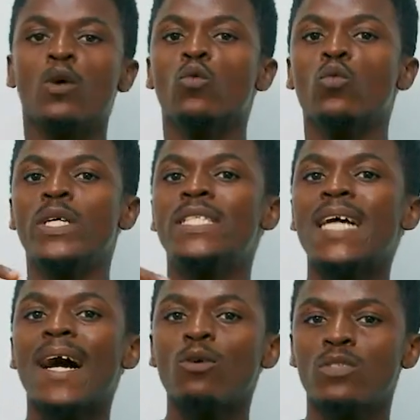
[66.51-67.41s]

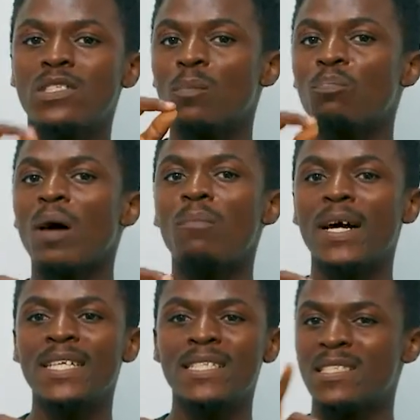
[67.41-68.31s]
without the
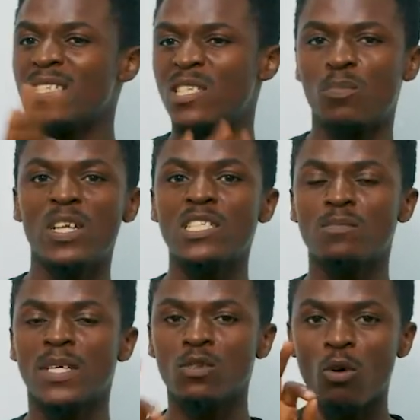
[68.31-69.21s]
permanent
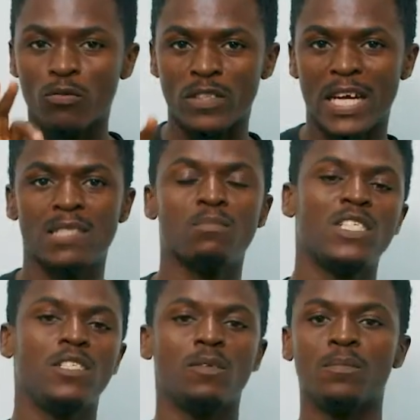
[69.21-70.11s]
displacement of that
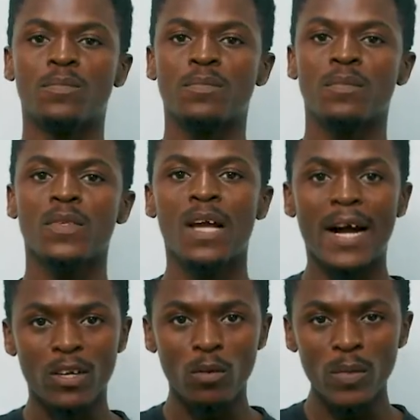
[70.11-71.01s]
medium.
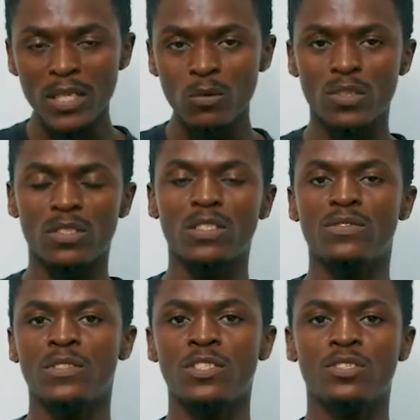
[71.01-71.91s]
I come again with the
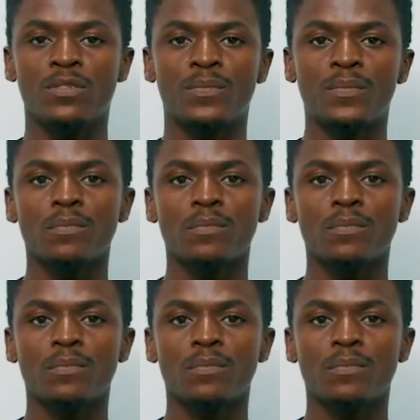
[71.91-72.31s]
definition.